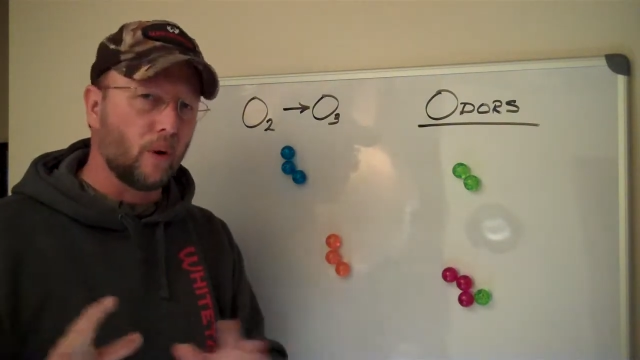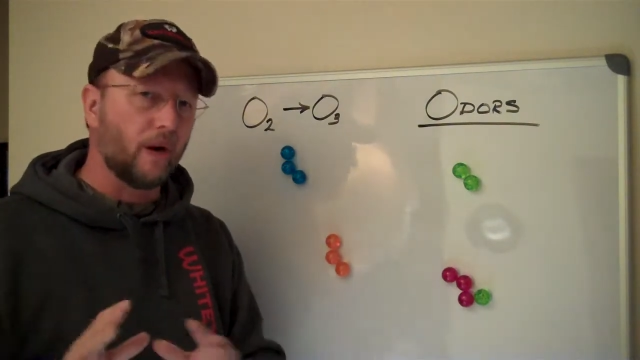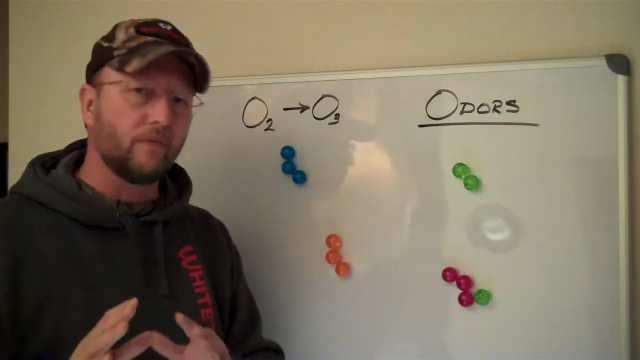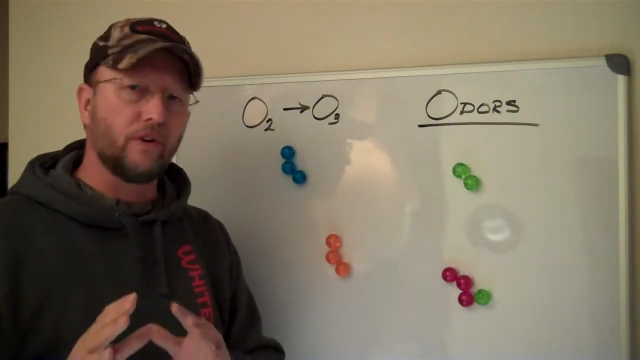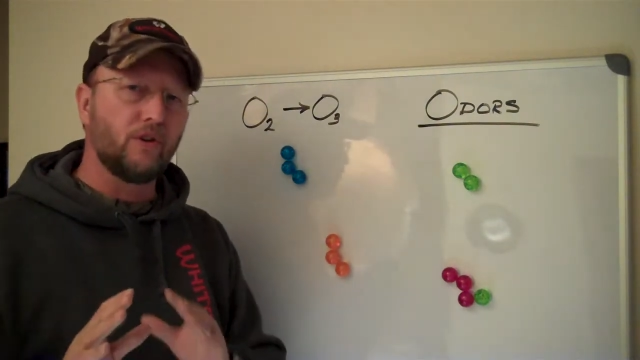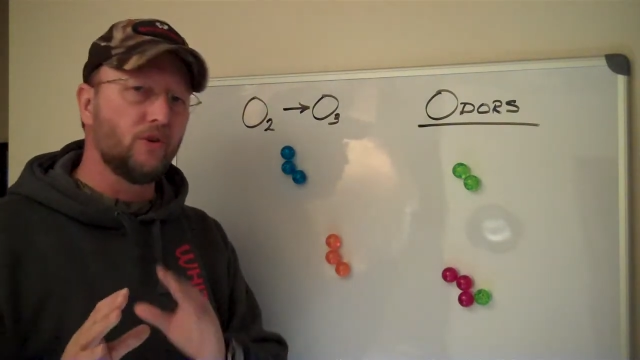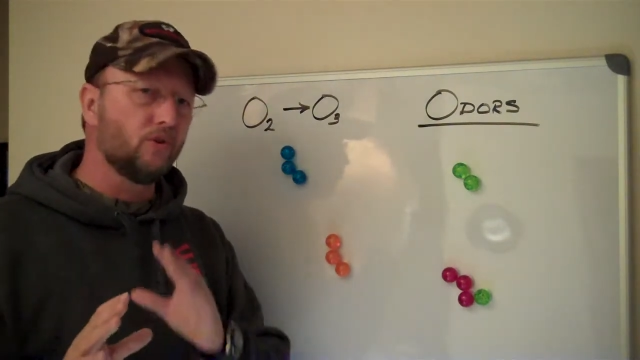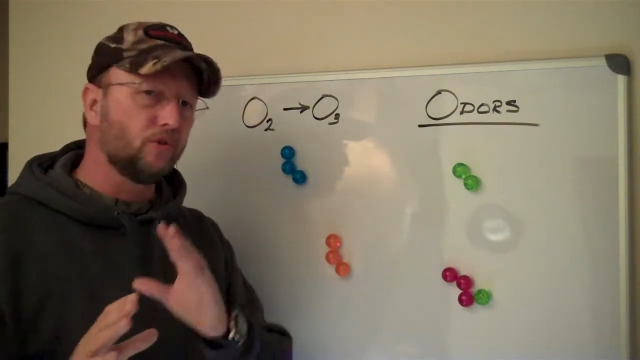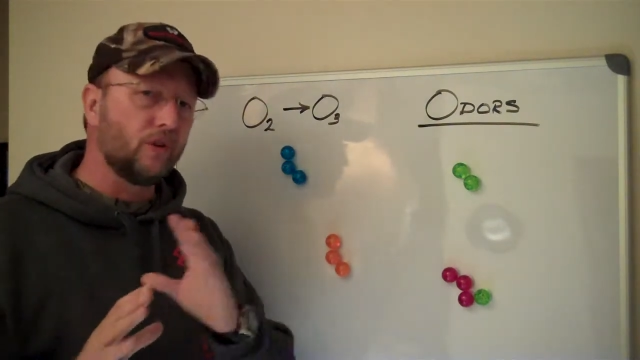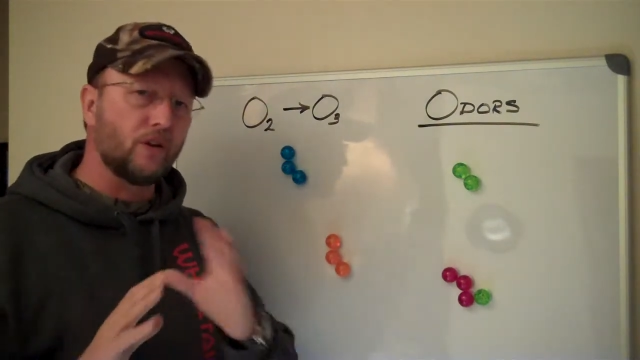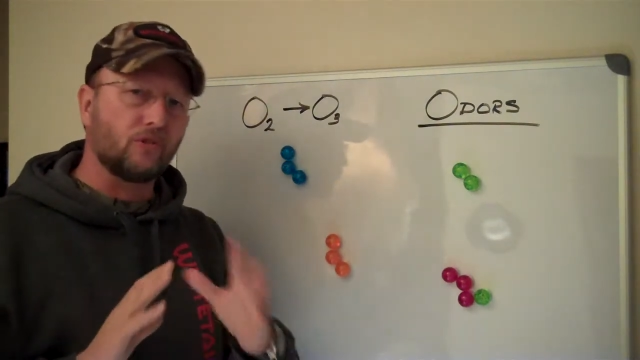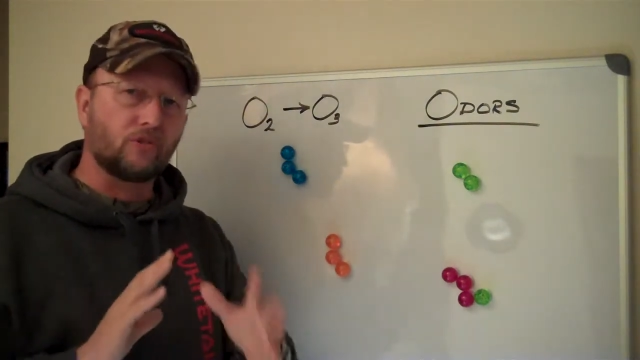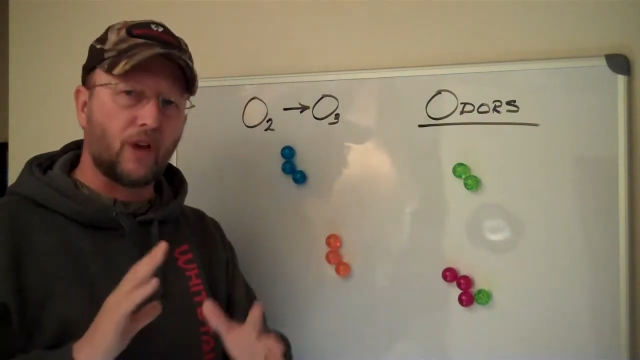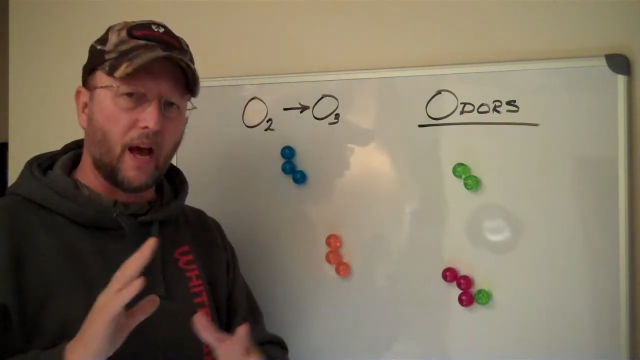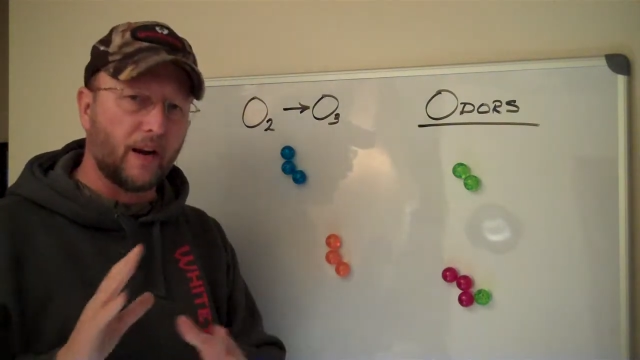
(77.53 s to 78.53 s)
wherever you're
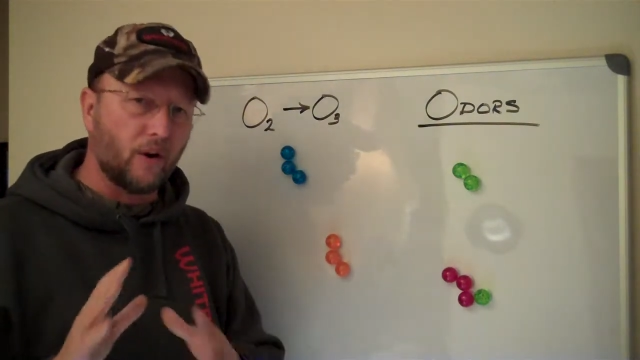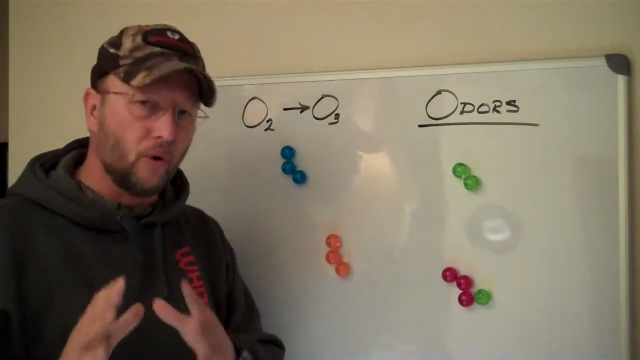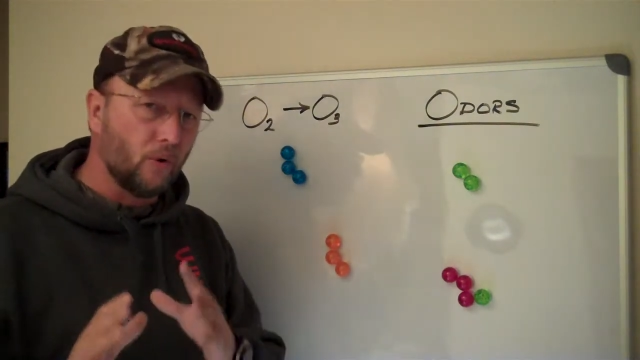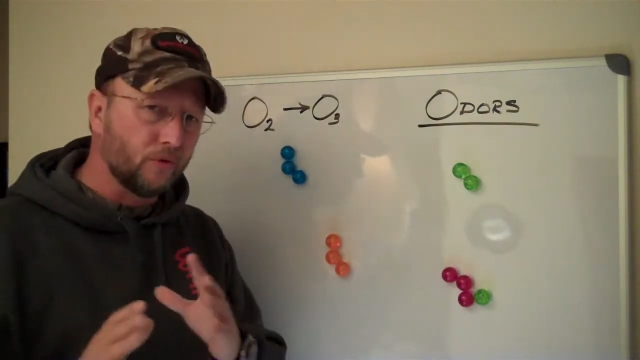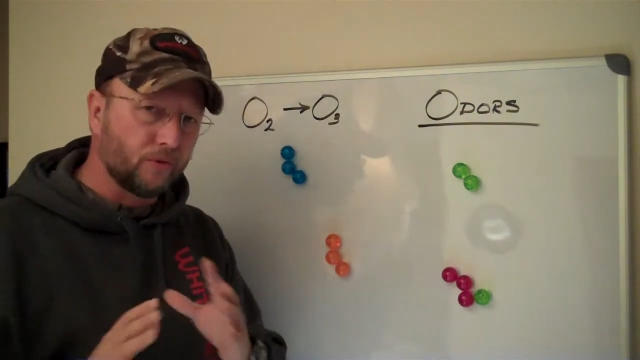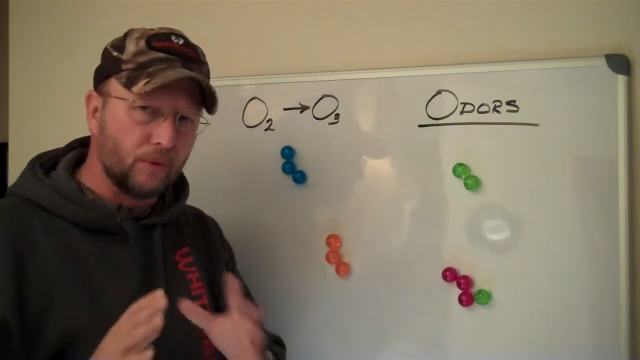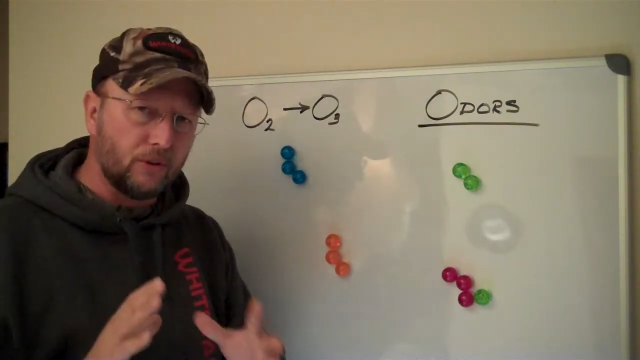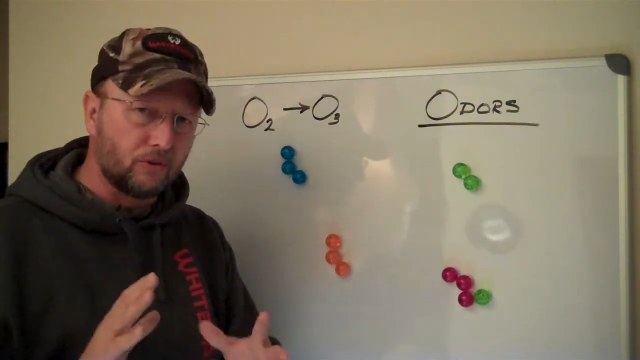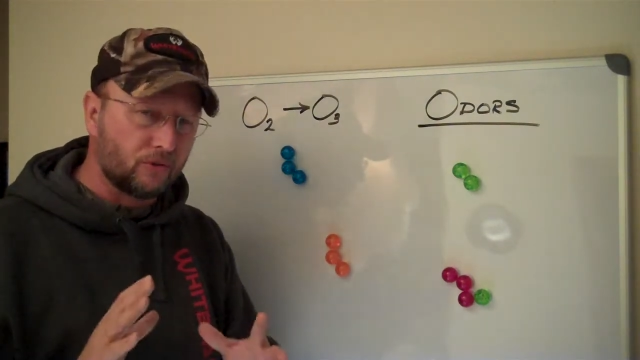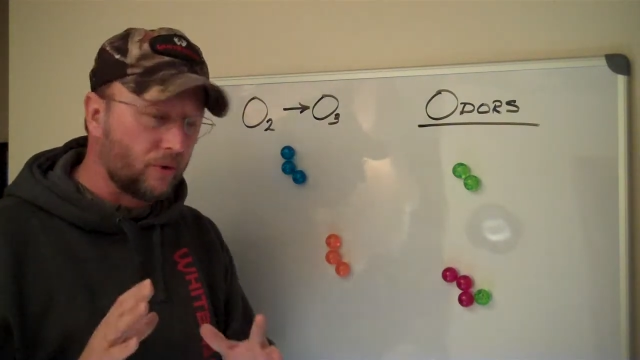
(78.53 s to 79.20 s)
using this kind of O3